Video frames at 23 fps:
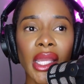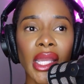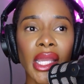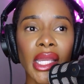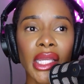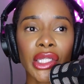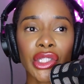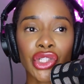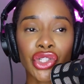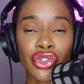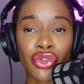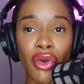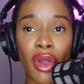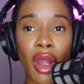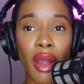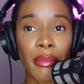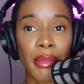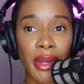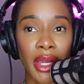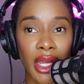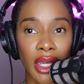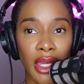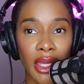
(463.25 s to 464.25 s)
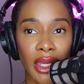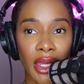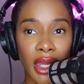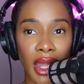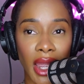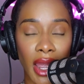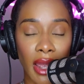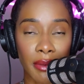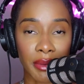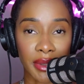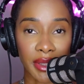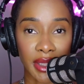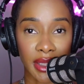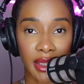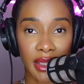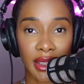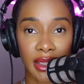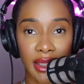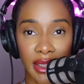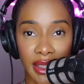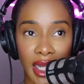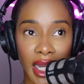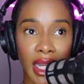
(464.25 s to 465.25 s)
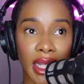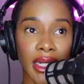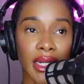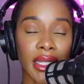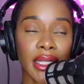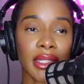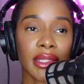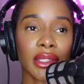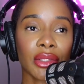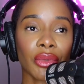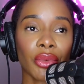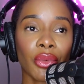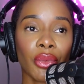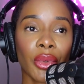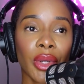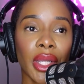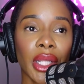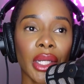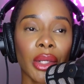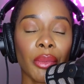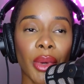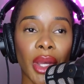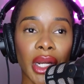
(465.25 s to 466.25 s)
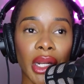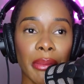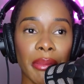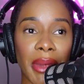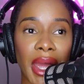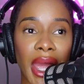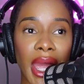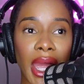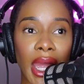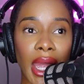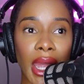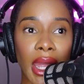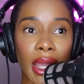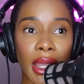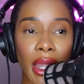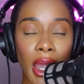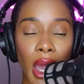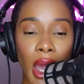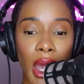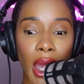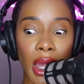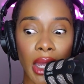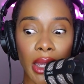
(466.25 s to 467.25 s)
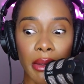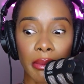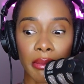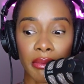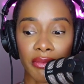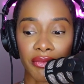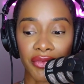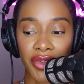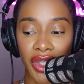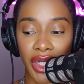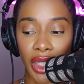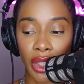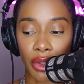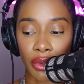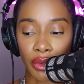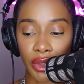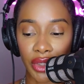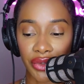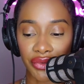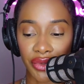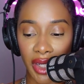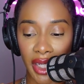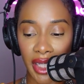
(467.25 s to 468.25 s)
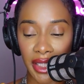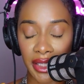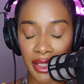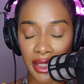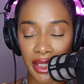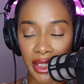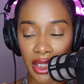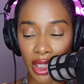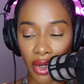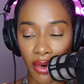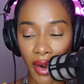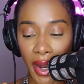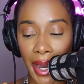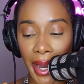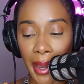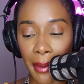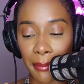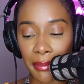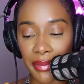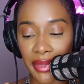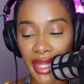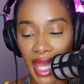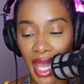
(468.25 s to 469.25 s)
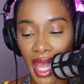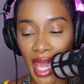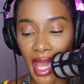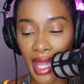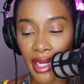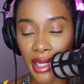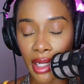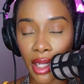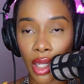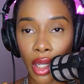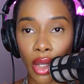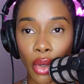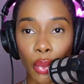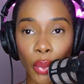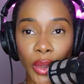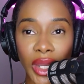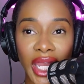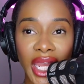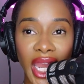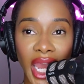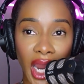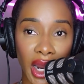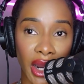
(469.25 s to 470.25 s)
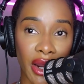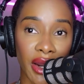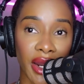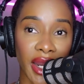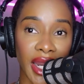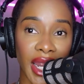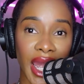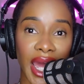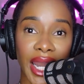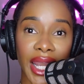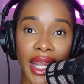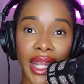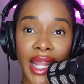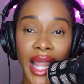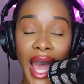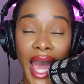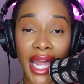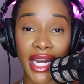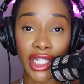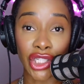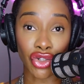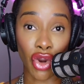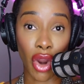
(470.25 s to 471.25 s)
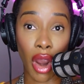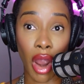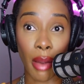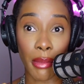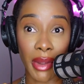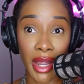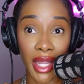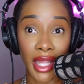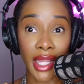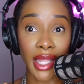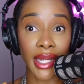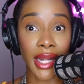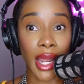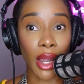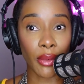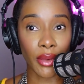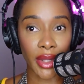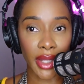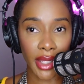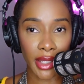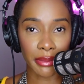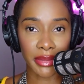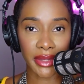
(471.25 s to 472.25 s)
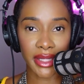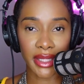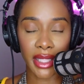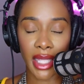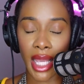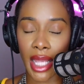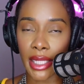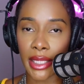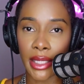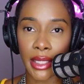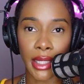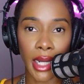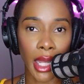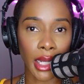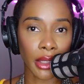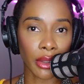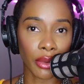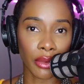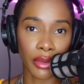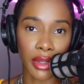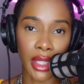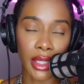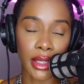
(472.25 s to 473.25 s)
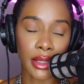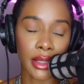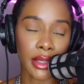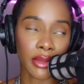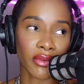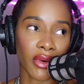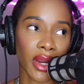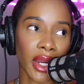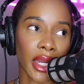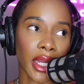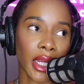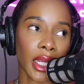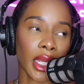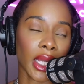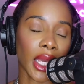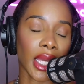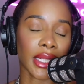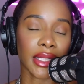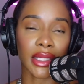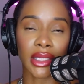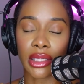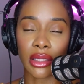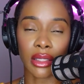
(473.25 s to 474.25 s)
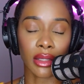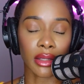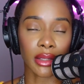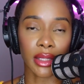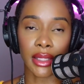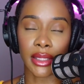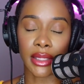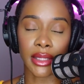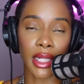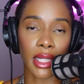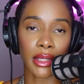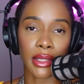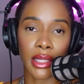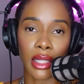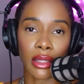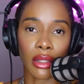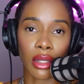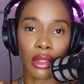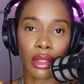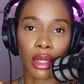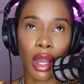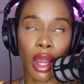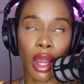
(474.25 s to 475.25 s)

Trauma, I was saying this on one of my videos for Instagram, that we carry a lot of trauma in our hips. I did not know this, right? I just learned this not that long ago.